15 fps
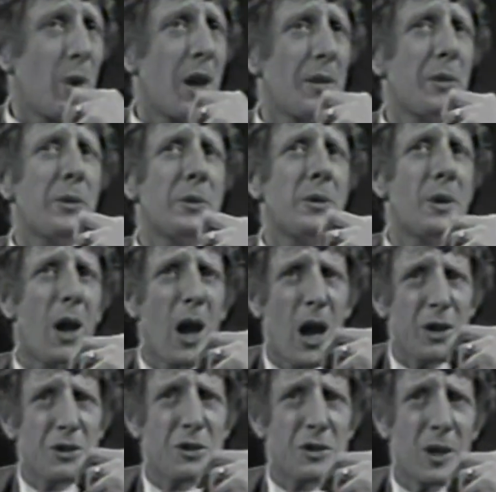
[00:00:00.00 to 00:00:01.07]
rather than
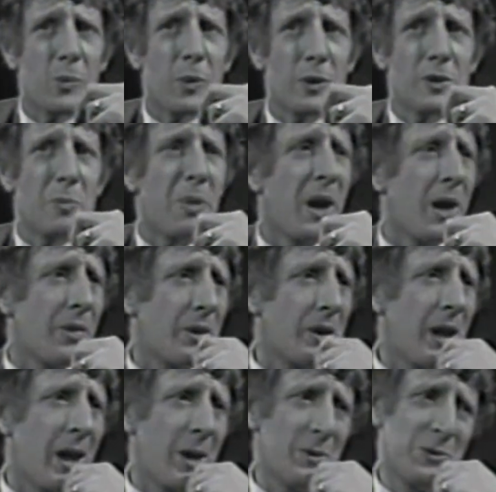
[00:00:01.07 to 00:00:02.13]
ask someone to part the
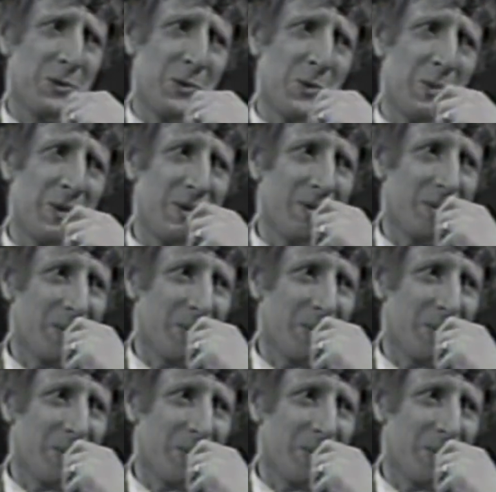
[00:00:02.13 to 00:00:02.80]
clouds for me.